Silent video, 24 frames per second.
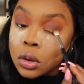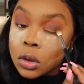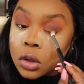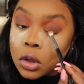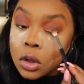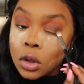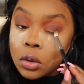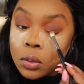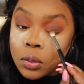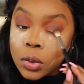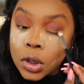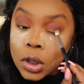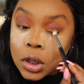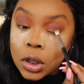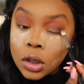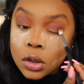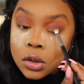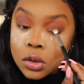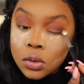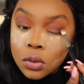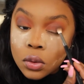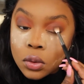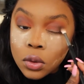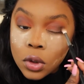You don't want to
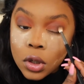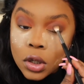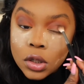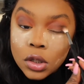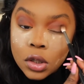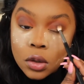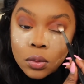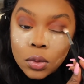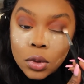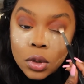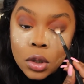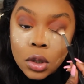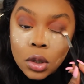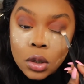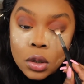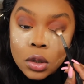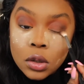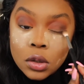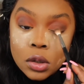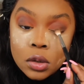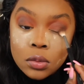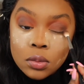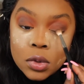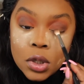get too crazy with it
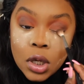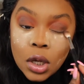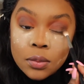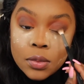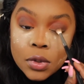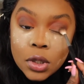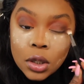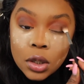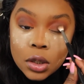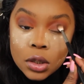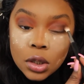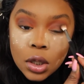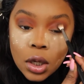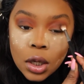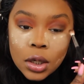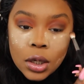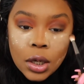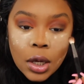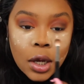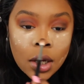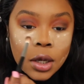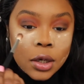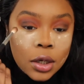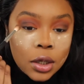because sometimes it gets kind
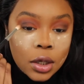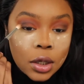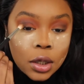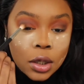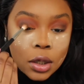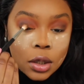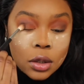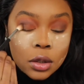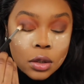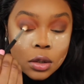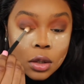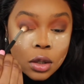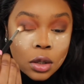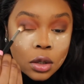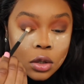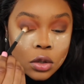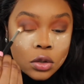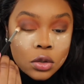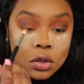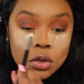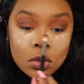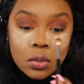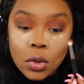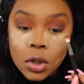of out of hand, and you
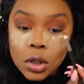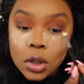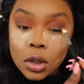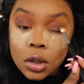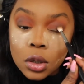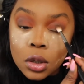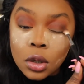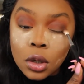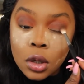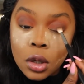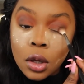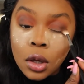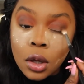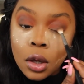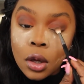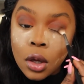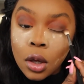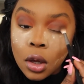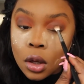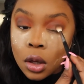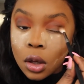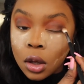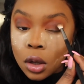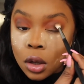just want to
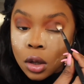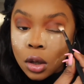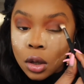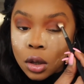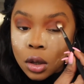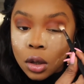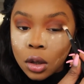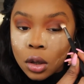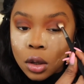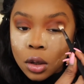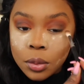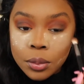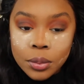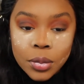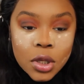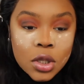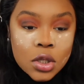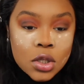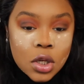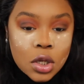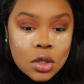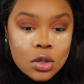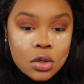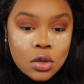be
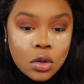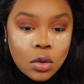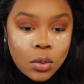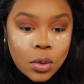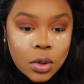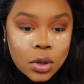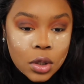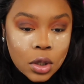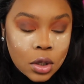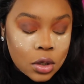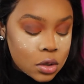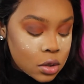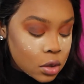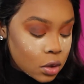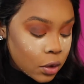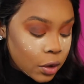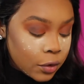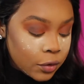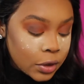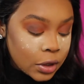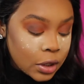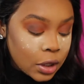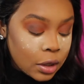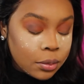gentle with it so
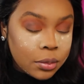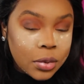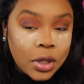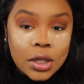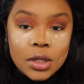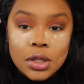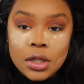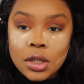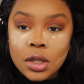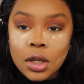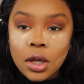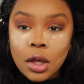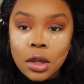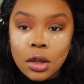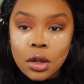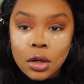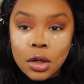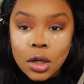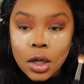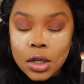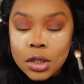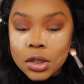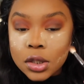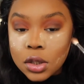everything blends together
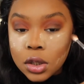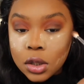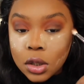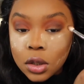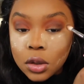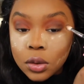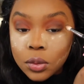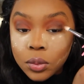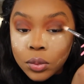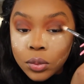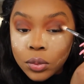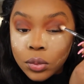nicely.